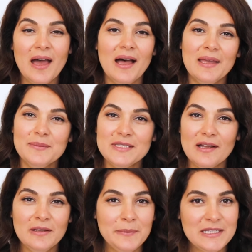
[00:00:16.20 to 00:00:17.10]
I'm
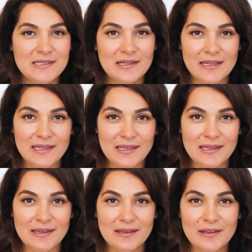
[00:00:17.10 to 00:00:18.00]
Salome
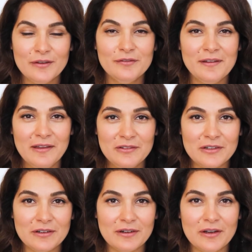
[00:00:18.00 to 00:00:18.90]
Sallehy,
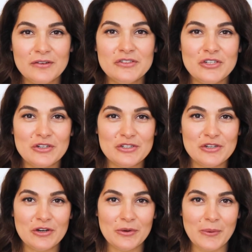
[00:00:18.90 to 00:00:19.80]
founder of
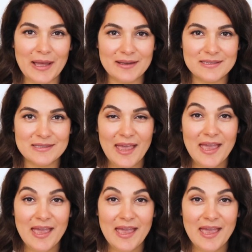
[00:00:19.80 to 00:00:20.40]
Sugar Wax,